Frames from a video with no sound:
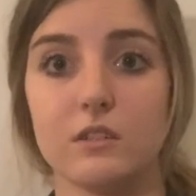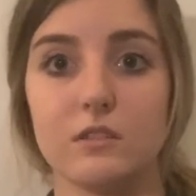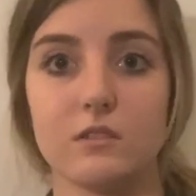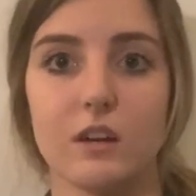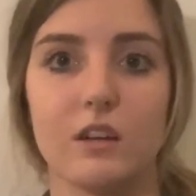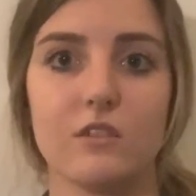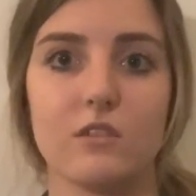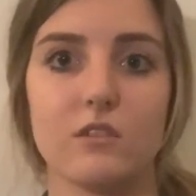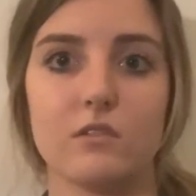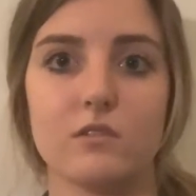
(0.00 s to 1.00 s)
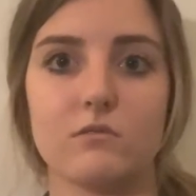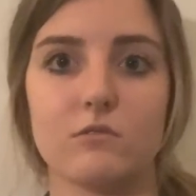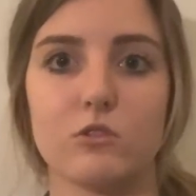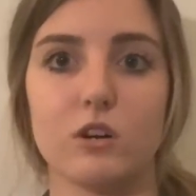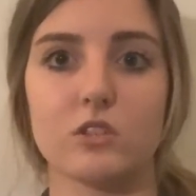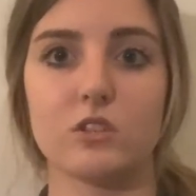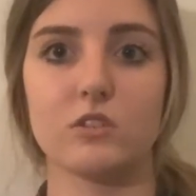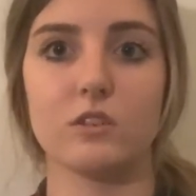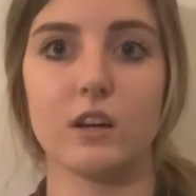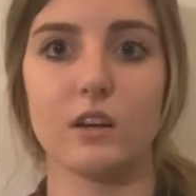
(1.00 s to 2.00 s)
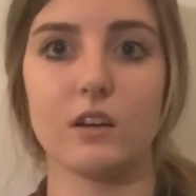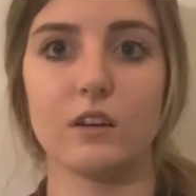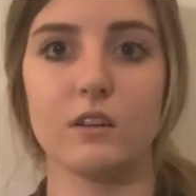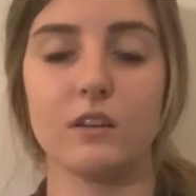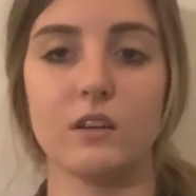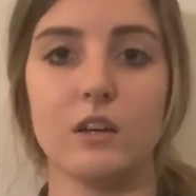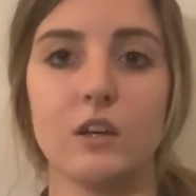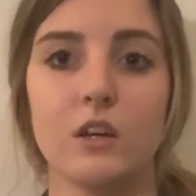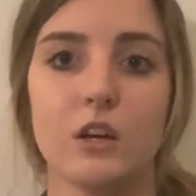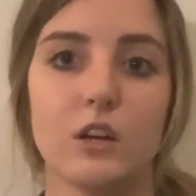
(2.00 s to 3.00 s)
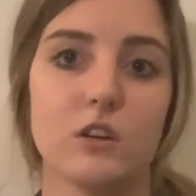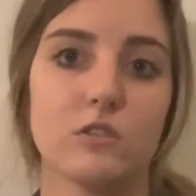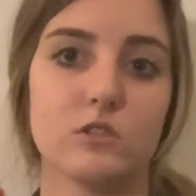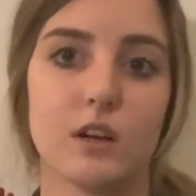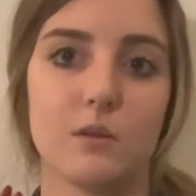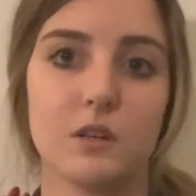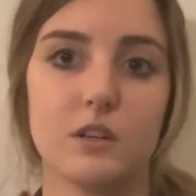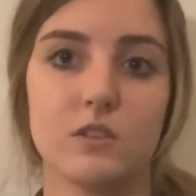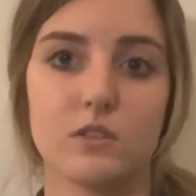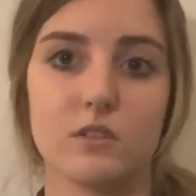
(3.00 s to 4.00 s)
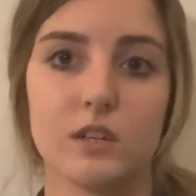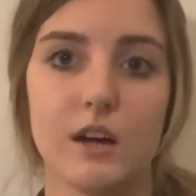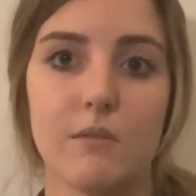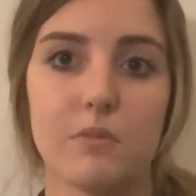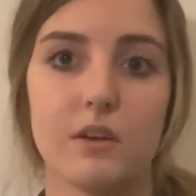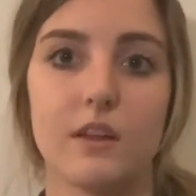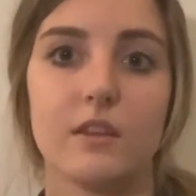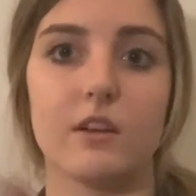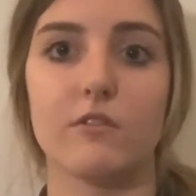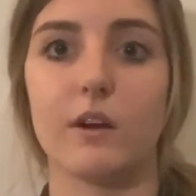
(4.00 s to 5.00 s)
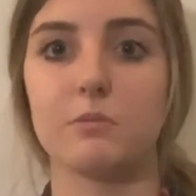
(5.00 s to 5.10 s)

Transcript: kind of crossing your neck. Your dominant is on top, and then it wraps